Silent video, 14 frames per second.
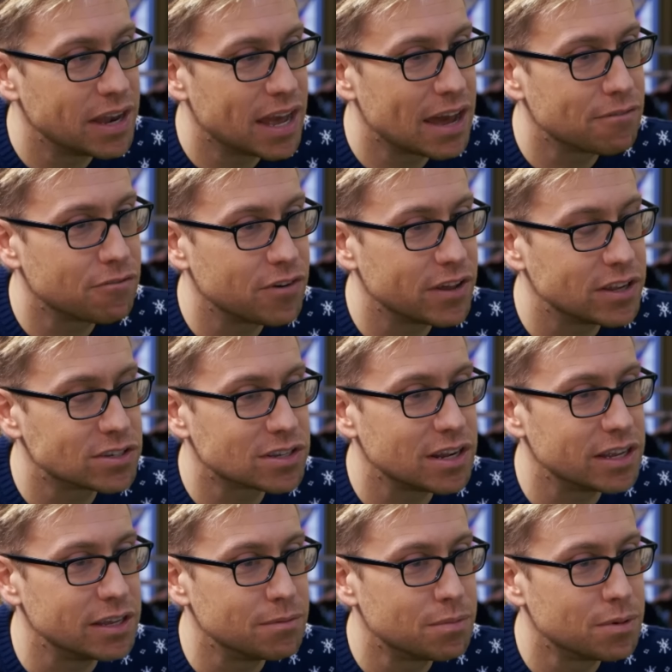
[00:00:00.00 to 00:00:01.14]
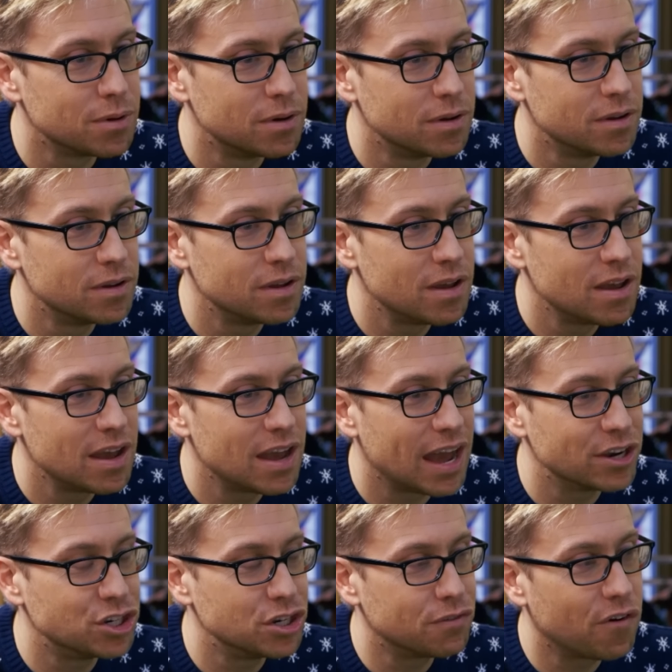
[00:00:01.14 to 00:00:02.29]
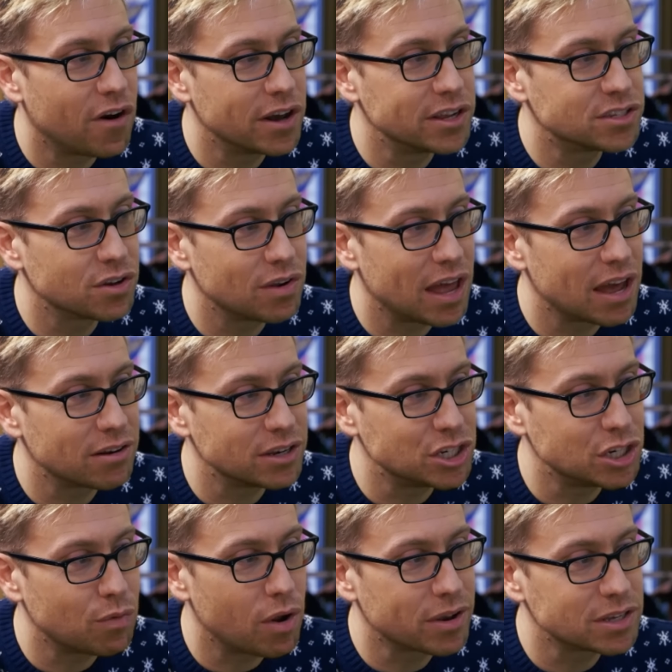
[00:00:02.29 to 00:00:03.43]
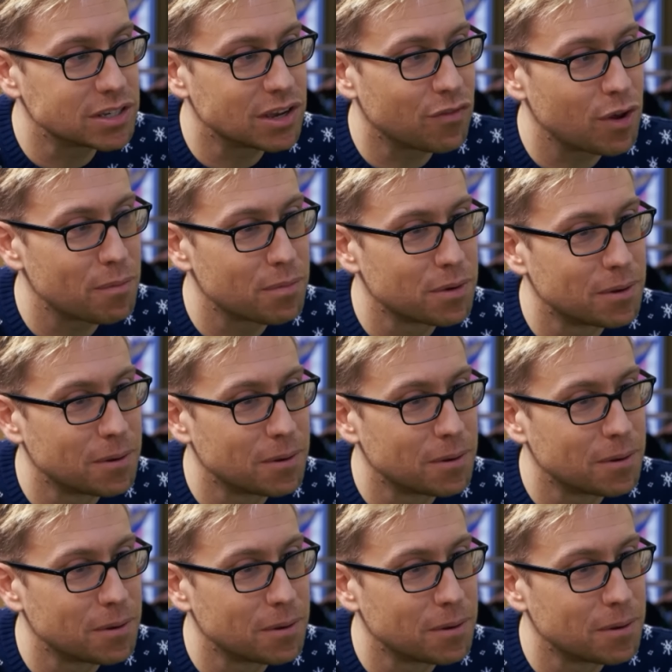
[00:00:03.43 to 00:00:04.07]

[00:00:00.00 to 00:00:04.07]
nan fell asleep and she farted so loudly she woke herself up.